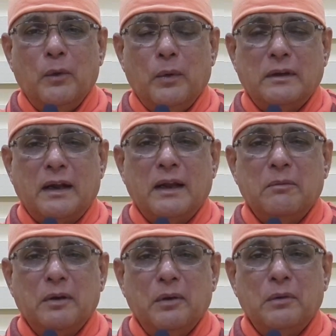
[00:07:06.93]
whether I am
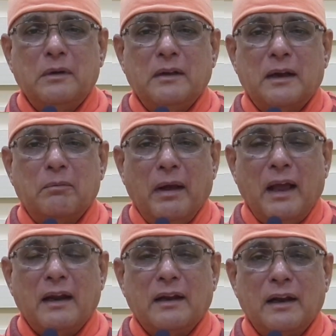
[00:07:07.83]
good or
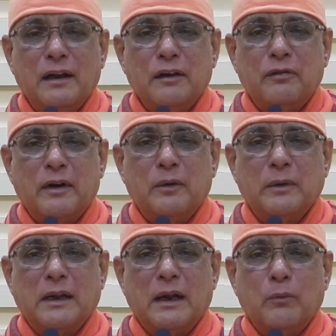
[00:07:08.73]
bad or indifferent,
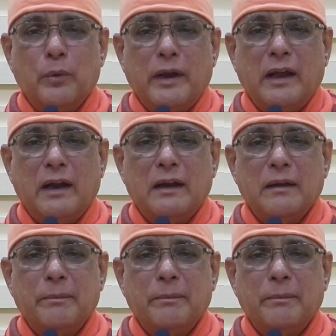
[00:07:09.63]
whether I am wicked,